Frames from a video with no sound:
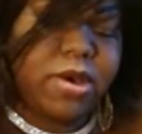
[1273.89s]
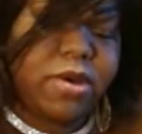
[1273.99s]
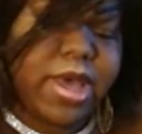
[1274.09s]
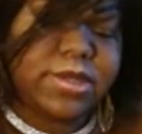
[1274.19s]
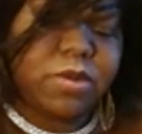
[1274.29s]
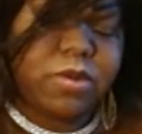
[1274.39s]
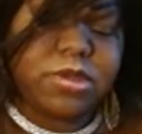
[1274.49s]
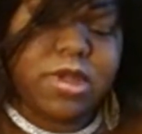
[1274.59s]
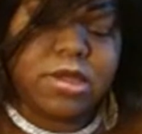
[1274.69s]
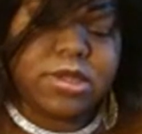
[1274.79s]
Okay,
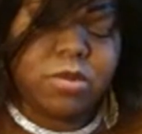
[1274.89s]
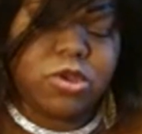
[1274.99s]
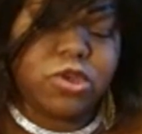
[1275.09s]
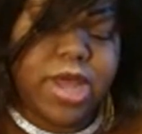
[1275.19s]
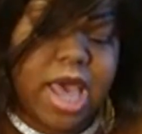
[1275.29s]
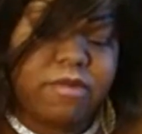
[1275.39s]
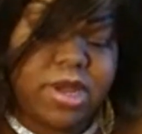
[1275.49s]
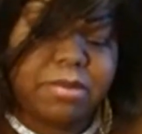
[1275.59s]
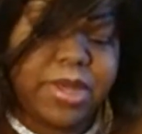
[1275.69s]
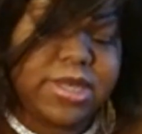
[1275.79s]
someone doesn't want you to have
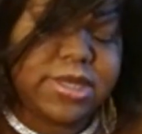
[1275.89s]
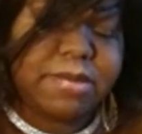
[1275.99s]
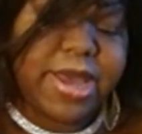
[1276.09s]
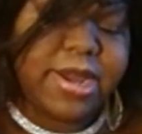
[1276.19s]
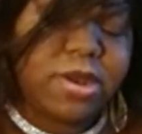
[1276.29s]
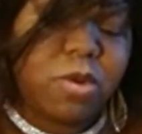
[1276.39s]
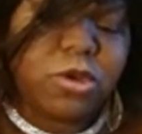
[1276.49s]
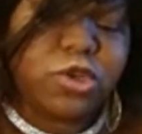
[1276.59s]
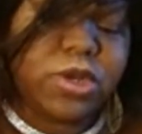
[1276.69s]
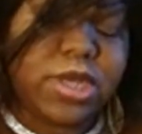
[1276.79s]
any peace. Somebody don't
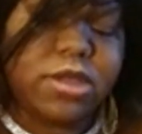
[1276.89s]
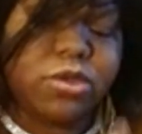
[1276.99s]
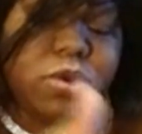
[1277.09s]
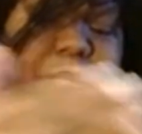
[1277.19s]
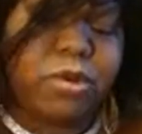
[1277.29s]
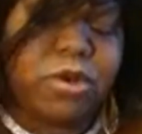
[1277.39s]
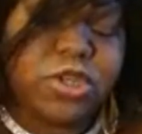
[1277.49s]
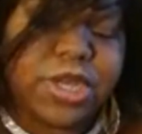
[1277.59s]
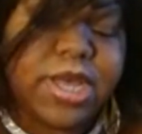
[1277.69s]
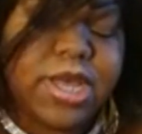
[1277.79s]
want you to cut through the
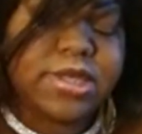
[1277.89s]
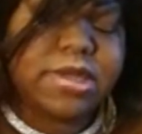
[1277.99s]
bullshit.